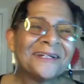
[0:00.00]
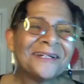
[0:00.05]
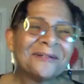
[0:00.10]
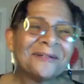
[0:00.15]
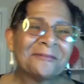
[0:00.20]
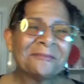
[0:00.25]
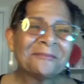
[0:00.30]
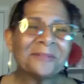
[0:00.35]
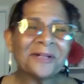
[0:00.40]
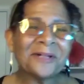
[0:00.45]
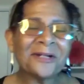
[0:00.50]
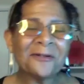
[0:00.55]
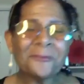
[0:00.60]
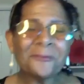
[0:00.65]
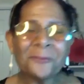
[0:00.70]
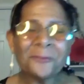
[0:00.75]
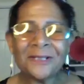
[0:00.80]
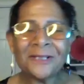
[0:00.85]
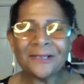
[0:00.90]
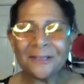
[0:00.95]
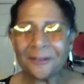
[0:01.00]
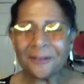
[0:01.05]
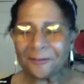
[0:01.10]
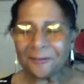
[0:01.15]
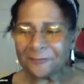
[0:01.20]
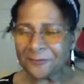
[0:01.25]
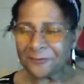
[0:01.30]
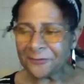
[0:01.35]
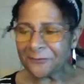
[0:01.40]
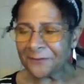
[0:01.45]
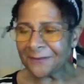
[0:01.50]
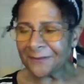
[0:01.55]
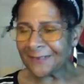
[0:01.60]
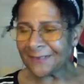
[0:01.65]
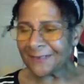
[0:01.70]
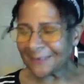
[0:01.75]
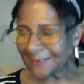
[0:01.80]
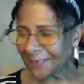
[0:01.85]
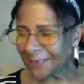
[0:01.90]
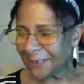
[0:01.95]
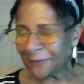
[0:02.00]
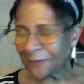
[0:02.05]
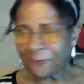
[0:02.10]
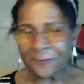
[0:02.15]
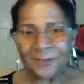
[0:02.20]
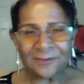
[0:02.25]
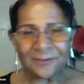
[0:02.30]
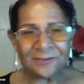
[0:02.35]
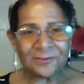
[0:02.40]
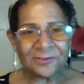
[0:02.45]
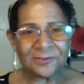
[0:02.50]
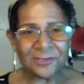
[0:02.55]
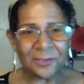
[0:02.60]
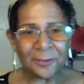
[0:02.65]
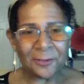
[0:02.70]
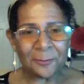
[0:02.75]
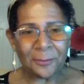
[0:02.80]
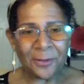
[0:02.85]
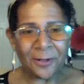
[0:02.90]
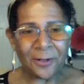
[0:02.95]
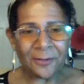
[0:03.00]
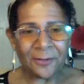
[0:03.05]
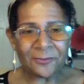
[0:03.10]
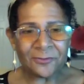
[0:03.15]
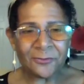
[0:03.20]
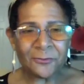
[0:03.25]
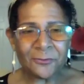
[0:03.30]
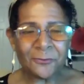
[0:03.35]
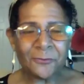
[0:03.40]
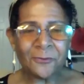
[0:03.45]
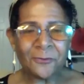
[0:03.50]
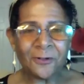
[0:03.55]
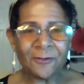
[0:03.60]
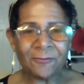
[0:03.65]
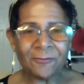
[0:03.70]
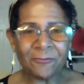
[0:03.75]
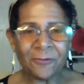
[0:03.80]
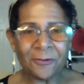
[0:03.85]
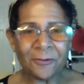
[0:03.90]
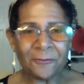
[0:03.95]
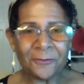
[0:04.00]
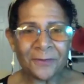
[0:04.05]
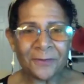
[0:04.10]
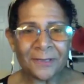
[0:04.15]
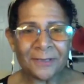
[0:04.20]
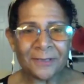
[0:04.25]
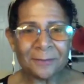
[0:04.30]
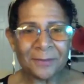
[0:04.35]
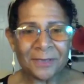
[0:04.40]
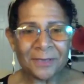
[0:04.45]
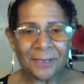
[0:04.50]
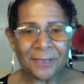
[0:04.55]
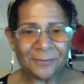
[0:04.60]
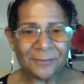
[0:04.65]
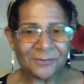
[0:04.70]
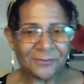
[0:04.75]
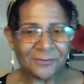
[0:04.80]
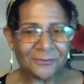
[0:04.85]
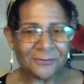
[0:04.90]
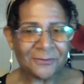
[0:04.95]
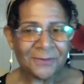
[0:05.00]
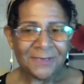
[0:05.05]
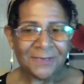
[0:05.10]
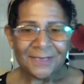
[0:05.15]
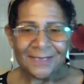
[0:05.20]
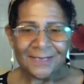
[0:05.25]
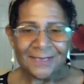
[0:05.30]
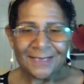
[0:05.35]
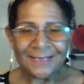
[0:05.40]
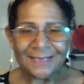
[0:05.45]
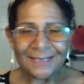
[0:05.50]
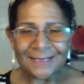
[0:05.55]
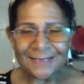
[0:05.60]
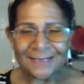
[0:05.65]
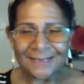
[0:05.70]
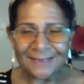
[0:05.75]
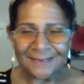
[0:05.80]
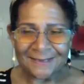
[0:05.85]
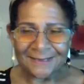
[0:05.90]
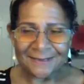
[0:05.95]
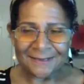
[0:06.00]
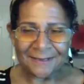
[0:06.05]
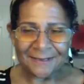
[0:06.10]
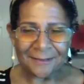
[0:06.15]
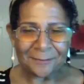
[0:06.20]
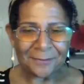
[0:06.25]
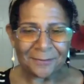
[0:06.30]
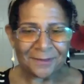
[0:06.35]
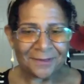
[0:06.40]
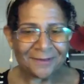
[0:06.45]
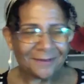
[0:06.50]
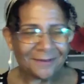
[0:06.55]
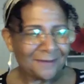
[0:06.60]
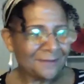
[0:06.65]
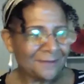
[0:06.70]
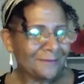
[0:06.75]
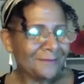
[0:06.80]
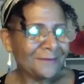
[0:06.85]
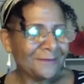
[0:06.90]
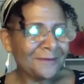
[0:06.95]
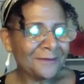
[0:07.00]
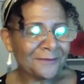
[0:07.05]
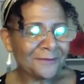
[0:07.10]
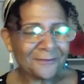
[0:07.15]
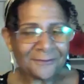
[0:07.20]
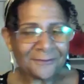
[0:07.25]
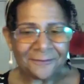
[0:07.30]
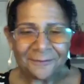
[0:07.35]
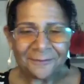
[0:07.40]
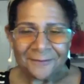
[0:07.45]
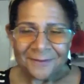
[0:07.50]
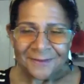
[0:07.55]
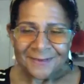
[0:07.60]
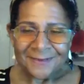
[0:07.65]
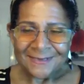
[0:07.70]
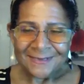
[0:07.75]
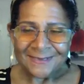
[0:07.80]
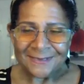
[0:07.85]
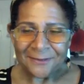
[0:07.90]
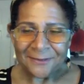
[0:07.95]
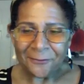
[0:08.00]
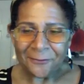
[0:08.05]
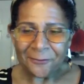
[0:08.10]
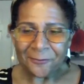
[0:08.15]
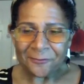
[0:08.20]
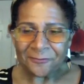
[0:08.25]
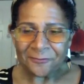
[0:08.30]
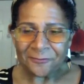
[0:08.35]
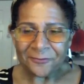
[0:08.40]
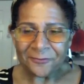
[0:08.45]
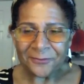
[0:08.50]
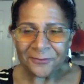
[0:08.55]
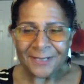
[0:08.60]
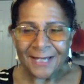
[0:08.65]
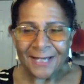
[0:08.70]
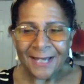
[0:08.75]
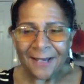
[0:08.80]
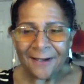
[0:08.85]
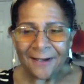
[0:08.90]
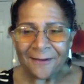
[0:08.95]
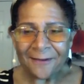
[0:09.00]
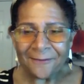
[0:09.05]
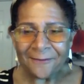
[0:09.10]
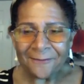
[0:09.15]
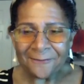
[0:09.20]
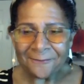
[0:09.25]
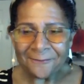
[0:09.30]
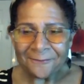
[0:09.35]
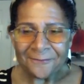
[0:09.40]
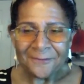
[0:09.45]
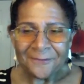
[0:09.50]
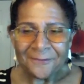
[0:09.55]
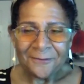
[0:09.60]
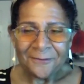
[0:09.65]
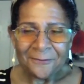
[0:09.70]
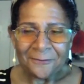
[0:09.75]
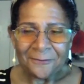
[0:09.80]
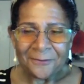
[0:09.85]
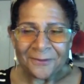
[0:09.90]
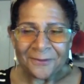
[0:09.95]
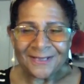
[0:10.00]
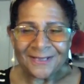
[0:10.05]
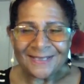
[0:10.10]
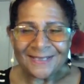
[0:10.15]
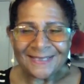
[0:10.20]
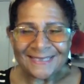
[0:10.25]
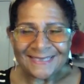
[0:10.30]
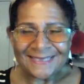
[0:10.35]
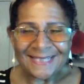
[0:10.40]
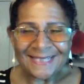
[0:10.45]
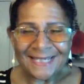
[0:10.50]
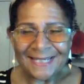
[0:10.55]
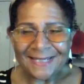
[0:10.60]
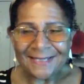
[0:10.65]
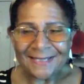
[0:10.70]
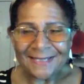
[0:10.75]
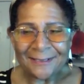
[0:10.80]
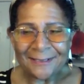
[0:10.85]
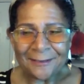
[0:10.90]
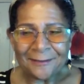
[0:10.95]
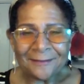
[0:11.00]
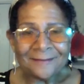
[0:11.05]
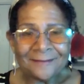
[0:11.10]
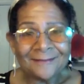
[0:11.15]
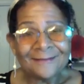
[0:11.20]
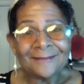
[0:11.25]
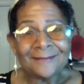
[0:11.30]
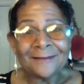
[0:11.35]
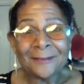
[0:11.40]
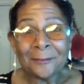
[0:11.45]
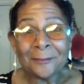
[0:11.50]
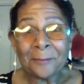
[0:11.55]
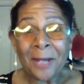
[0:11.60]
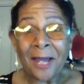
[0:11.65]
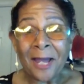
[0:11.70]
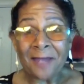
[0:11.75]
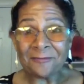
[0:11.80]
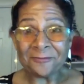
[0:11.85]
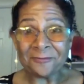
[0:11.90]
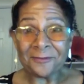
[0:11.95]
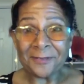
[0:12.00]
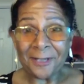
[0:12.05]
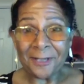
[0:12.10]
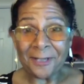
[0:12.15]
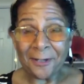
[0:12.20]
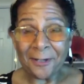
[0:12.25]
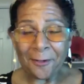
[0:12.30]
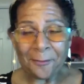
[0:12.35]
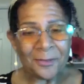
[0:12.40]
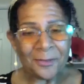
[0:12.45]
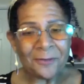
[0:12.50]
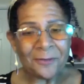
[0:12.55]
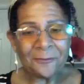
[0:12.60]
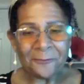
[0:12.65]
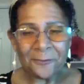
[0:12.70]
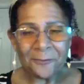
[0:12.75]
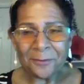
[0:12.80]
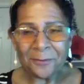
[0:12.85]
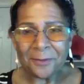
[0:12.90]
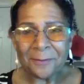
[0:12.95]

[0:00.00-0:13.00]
but we love doing this. Can't wait to share part two of what we're going to be up to in the coming year. So for now, we're going to say goodbye for now, but we'll be